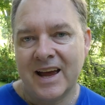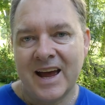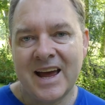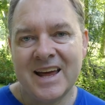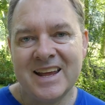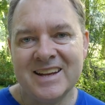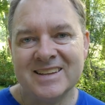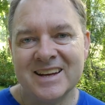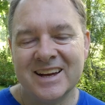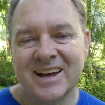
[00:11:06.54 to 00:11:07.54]

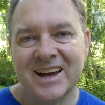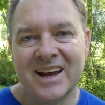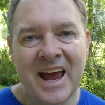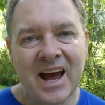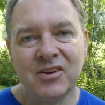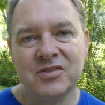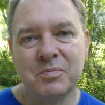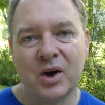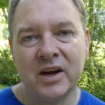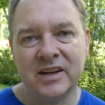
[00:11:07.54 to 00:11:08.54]
And a house
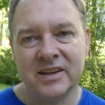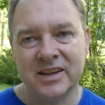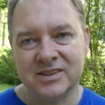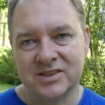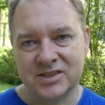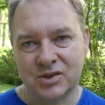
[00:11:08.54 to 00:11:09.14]
spider that just